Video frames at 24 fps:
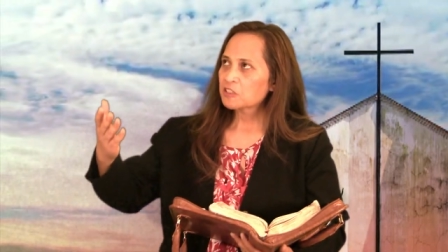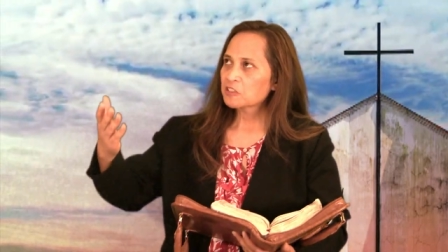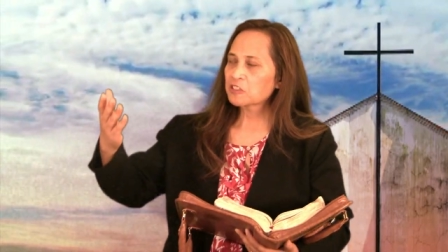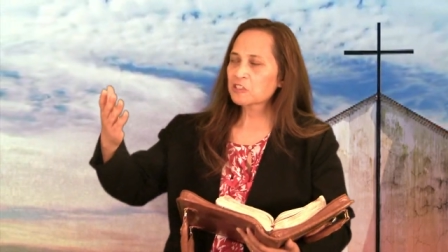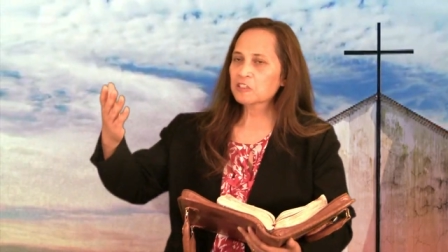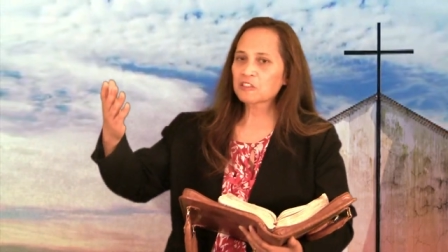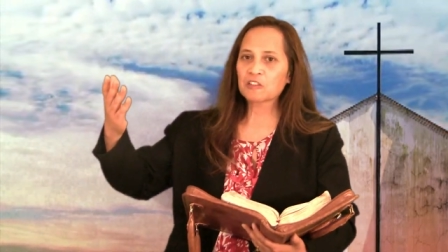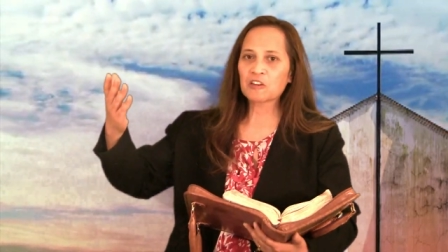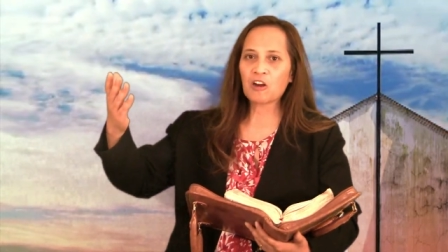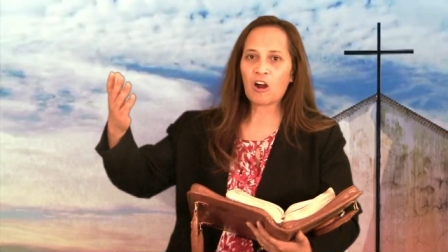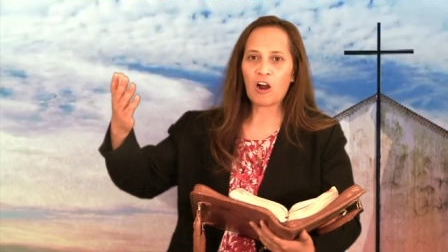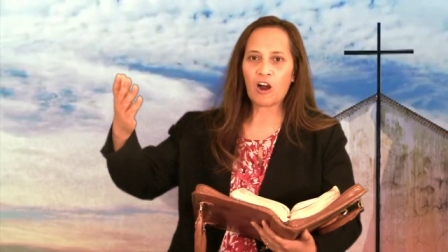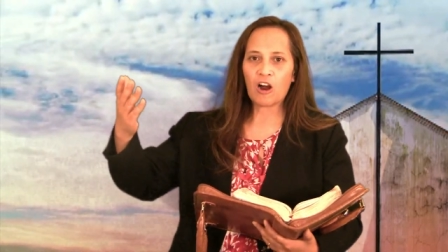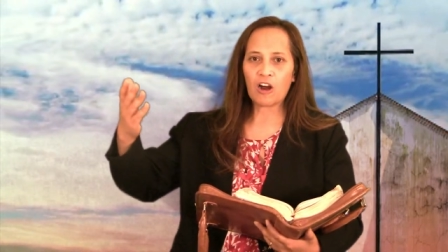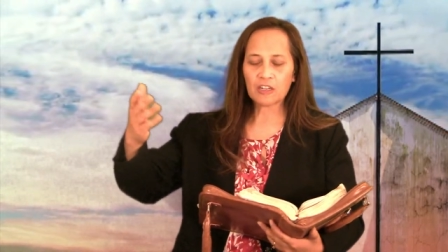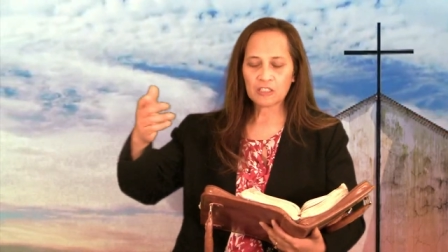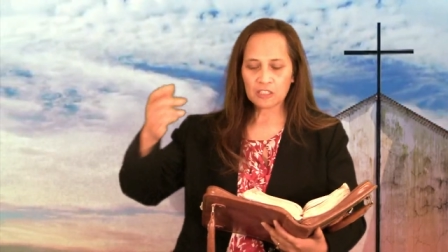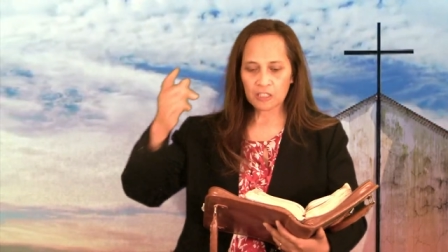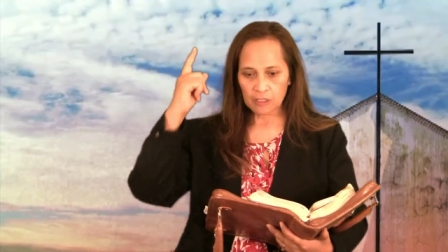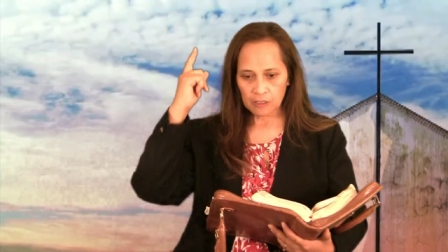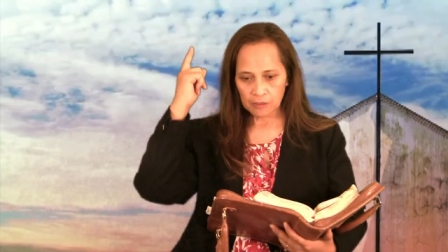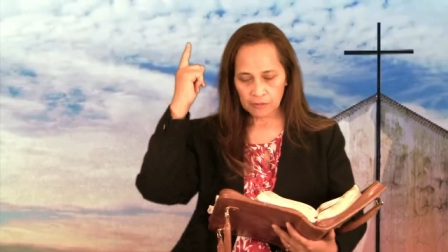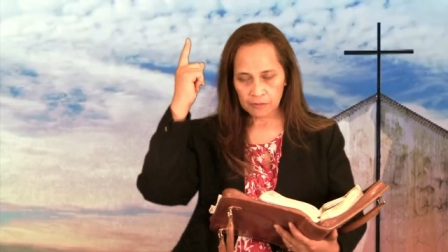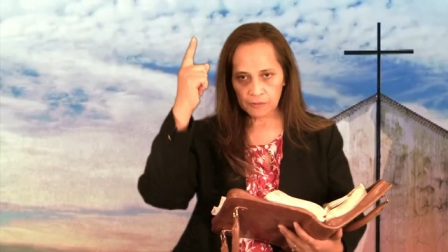to
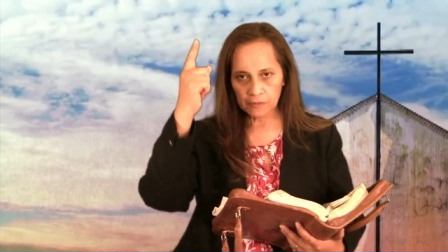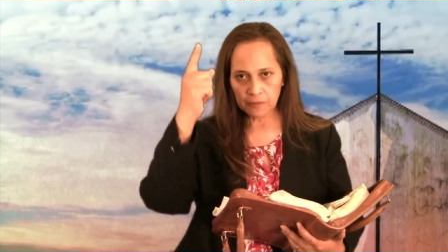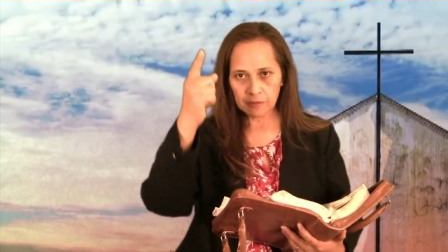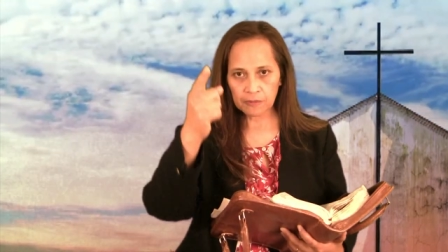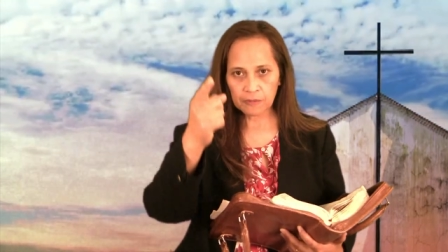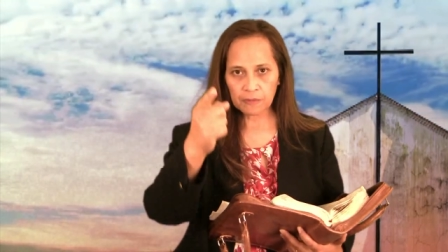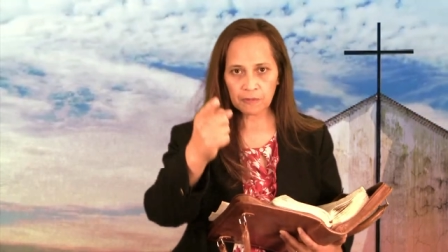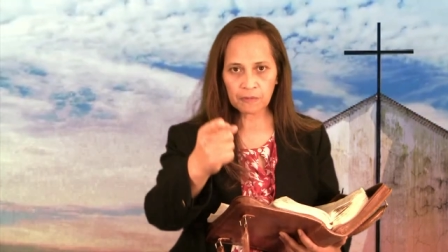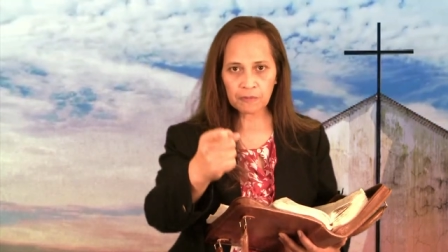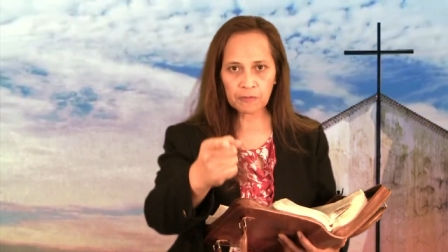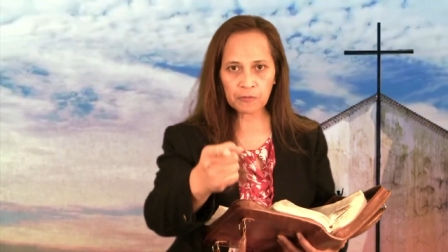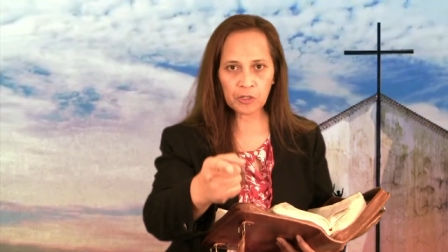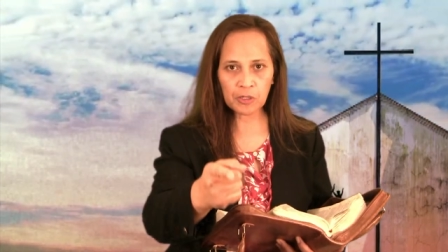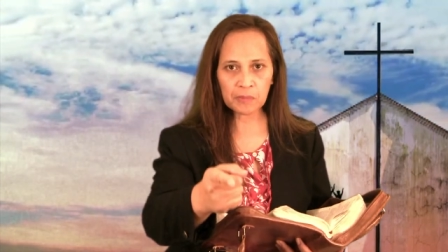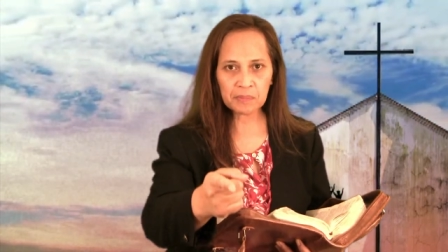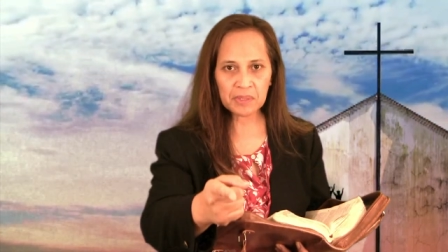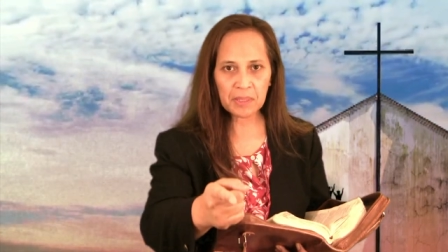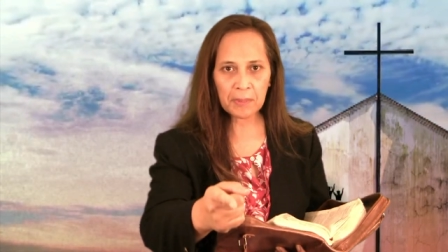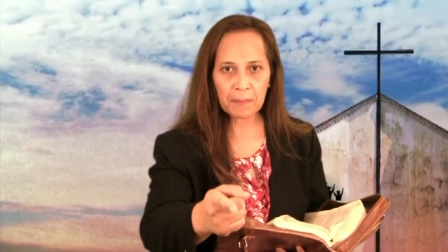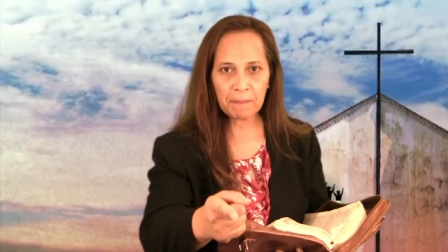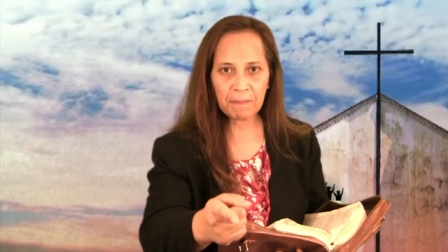God from the